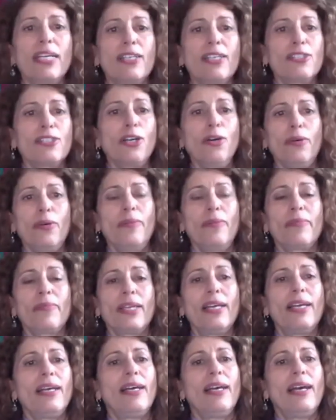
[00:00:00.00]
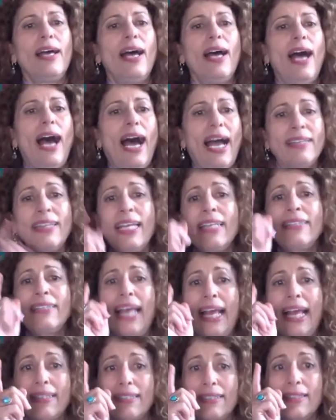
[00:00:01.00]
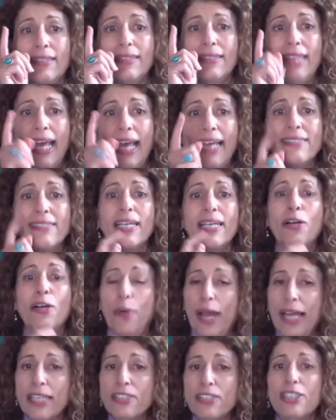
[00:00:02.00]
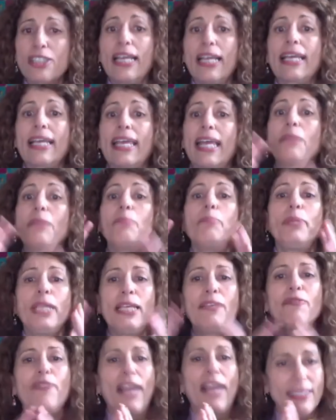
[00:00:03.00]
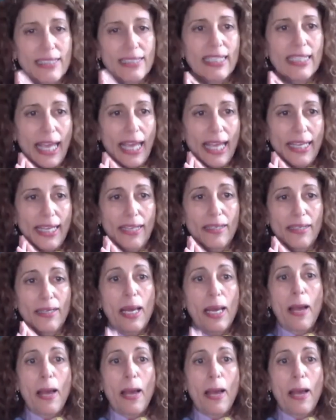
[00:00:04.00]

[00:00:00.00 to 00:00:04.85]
So I think that that's a question that can be investigated